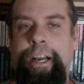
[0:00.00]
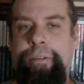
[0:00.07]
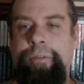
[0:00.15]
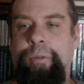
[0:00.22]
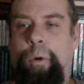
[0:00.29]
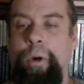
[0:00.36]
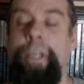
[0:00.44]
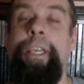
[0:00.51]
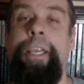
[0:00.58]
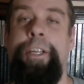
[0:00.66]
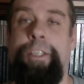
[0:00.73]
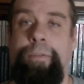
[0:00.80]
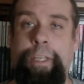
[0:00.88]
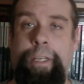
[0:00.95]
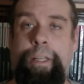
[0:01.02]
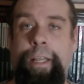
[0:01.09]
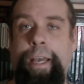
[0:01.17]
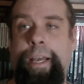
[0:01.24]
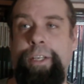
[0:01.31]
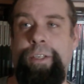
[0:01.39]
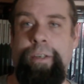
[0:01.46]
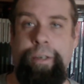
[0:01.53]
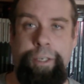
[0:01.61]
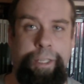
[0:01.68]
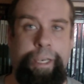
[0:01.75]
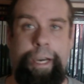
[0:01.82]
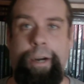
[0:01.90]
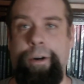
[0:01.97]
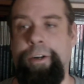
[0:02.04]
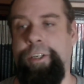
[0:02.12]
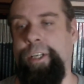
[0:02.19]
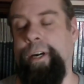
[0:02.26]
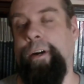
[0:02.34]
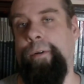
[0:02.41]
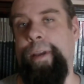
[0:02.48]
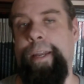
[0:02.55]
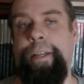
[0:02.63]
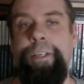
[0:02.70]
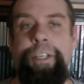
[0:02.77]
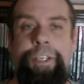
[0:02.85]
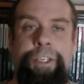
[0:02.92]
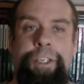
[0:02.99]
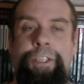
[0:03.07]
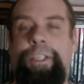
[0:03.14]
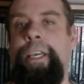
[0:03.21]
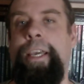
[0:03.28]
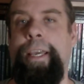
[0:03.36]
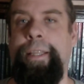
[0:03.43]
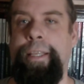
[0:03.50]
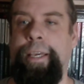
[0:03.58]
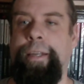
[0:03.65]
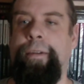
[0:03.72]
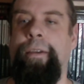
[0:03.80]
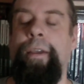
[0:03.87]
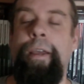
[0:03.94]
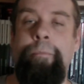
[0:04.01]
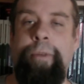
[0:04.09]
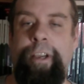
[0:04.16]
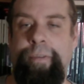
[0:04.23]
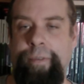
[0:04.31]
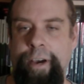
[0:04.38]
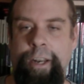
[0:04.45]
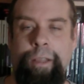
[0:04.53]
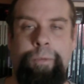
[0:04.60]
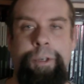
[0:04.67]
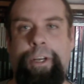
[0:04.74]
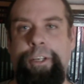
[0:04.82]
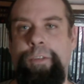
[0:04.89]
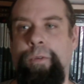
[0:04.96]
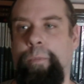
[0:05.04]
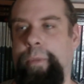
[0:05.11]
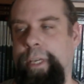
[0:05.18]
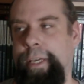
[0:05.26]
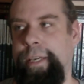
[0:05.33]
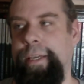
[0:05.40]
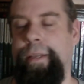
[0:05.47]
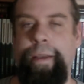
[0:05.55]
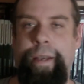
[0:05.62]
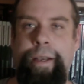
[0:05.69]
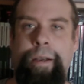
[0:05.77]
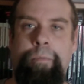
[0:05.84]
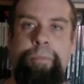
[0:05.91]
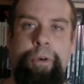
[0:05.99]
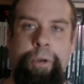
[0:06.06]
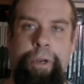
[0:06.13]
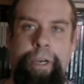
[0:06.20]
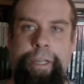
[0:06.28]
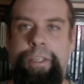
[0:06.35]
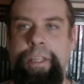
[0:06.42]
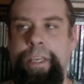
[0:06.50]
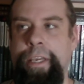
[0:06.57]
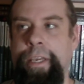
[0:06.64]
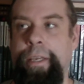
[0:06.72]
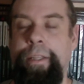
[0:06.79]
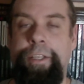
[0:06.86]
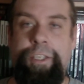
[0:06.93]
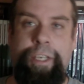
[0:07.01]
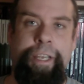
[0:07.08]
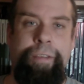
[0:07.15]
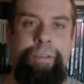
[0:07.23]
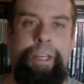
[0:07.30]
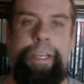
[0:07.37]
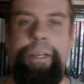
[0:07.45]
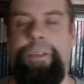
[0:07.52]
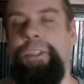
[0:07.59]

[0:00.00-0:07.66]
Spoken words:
for each of the class or each of the characters that are created, just to see, and then my final results will be put on the Sunday video.